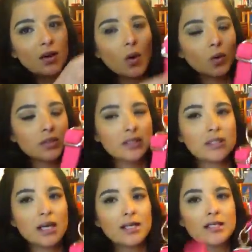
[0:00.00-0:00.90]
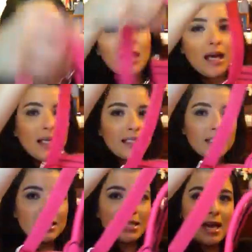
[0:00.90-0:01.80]
Gold studs, and it
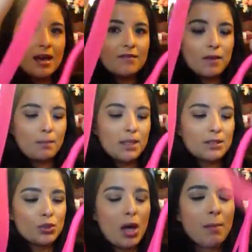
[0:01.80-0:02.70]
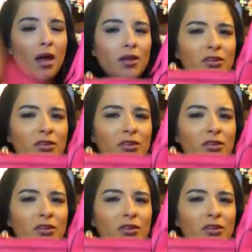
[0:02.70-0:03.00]
does have a big strap.